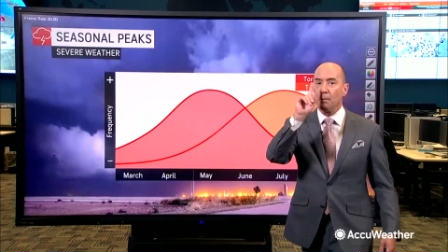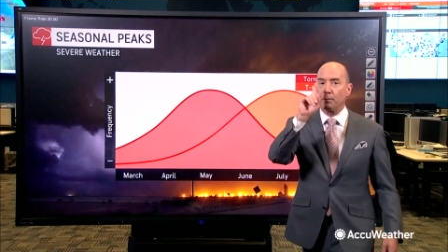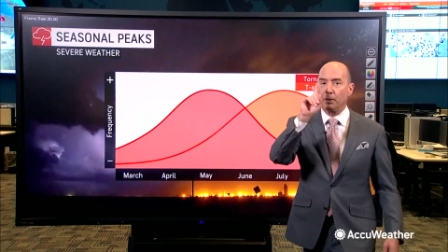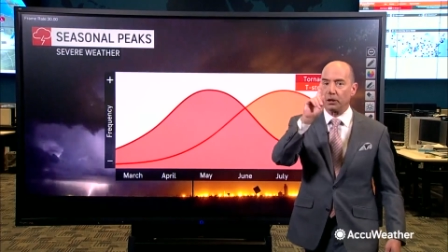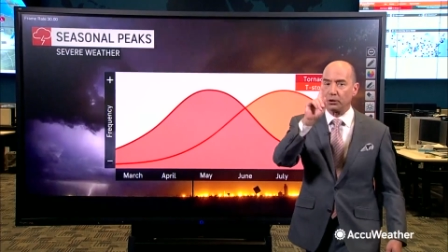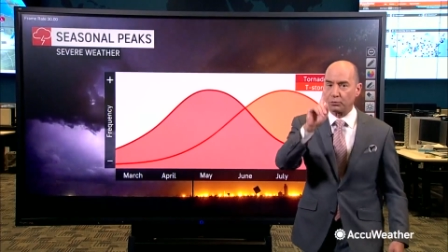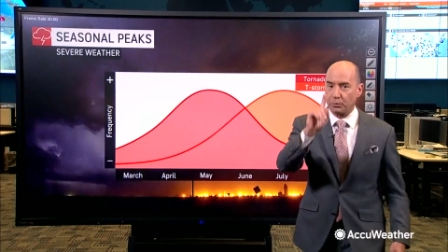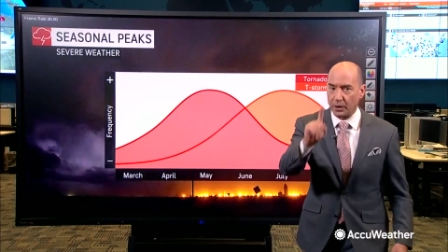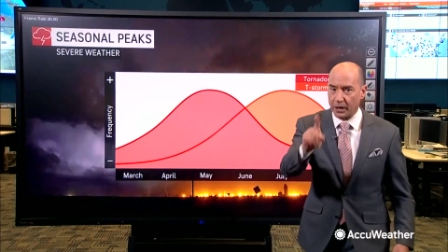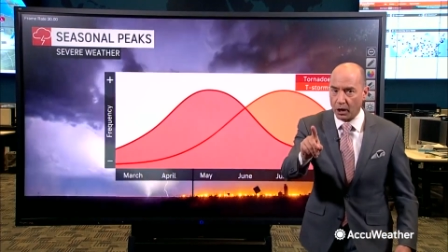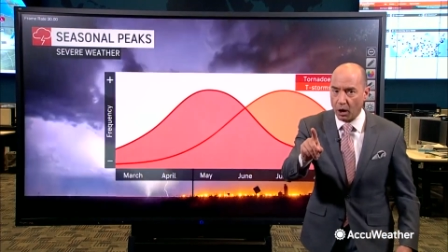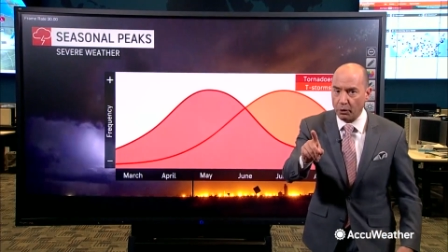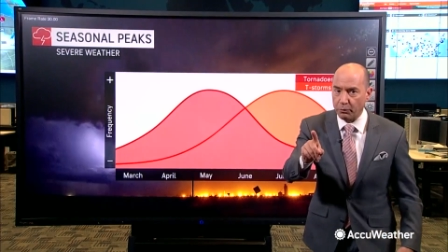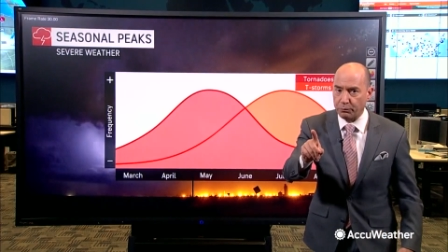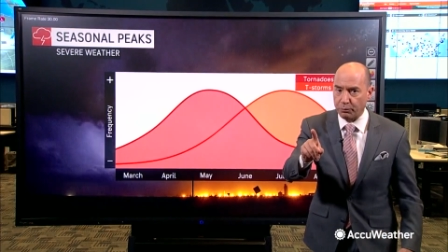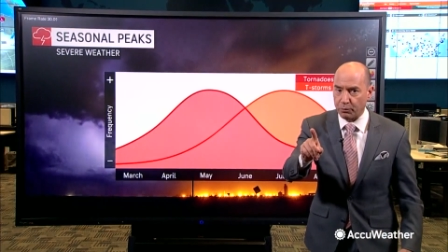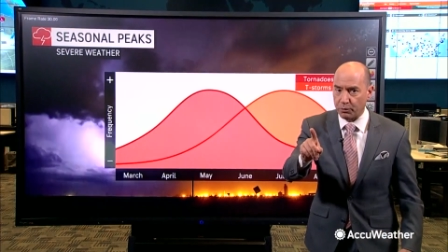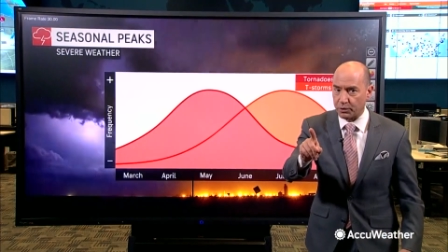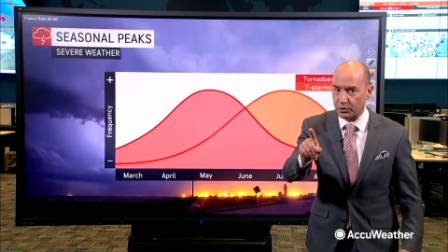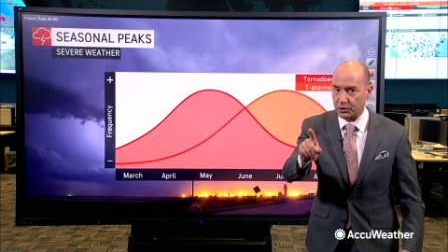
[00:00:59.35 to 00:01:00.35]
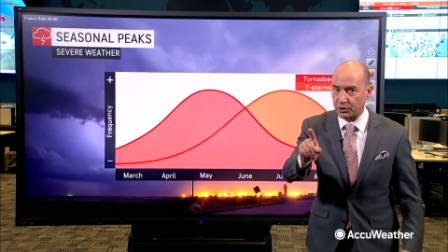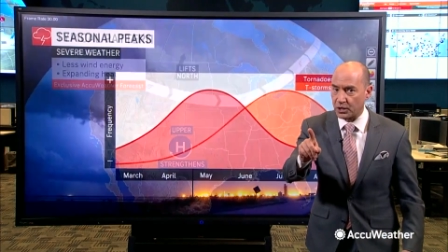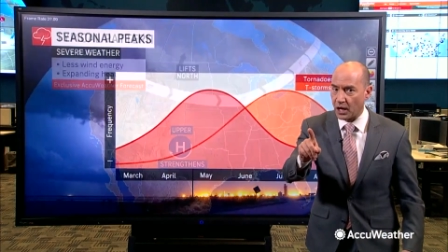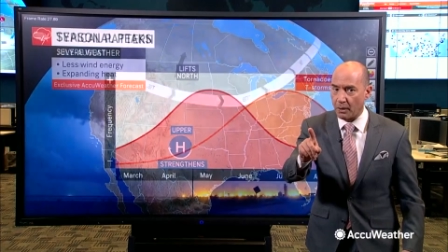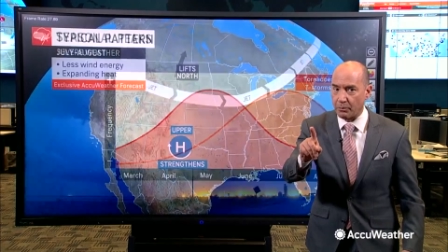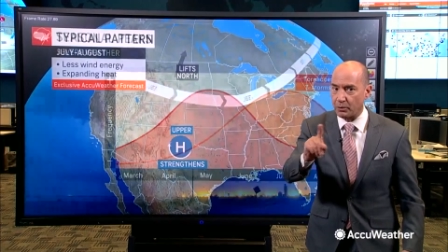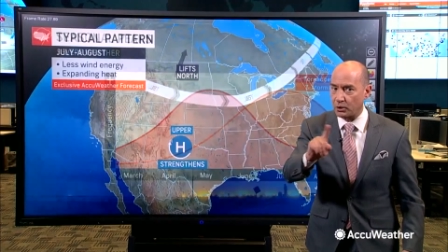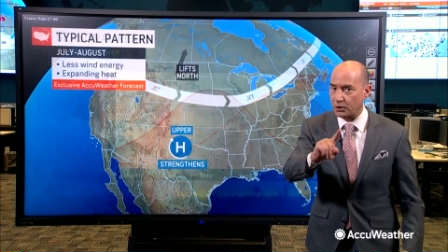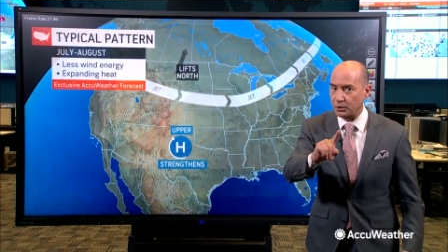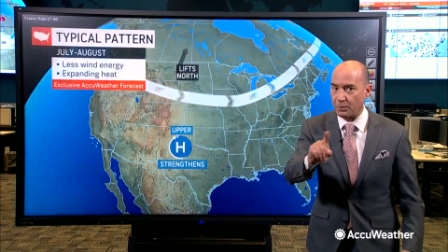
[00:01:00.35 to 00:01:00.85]
But as we go through the
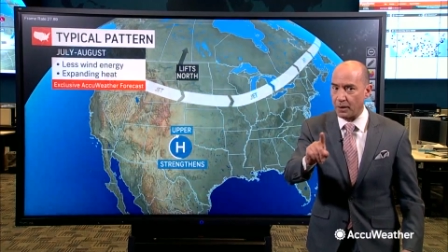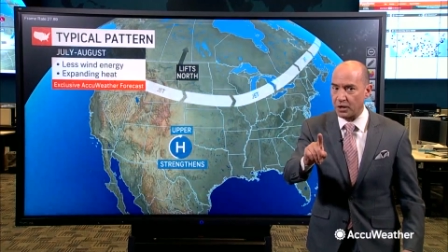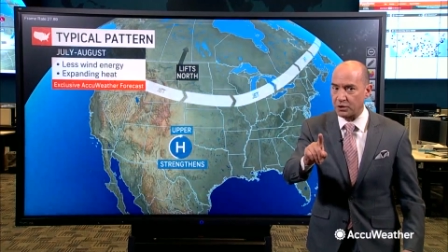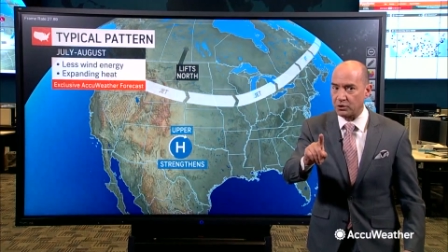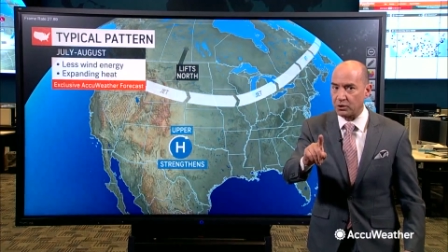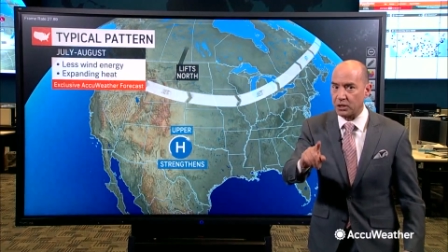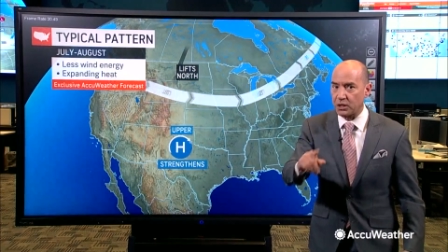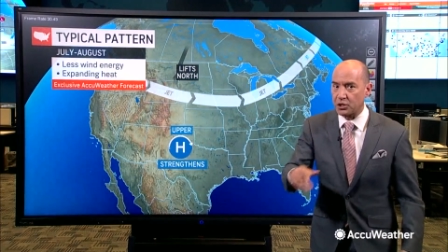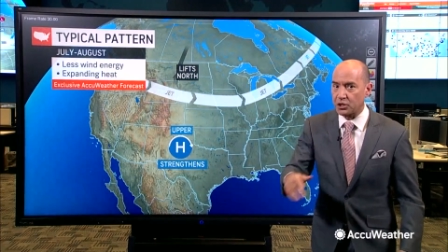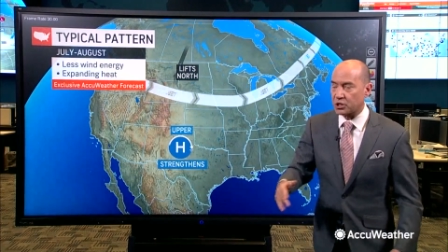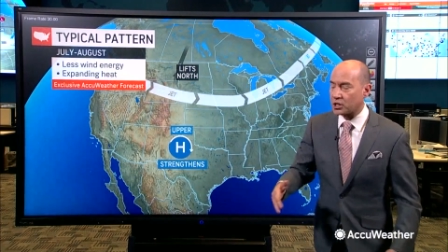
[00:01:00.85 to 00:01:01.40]
summer, especially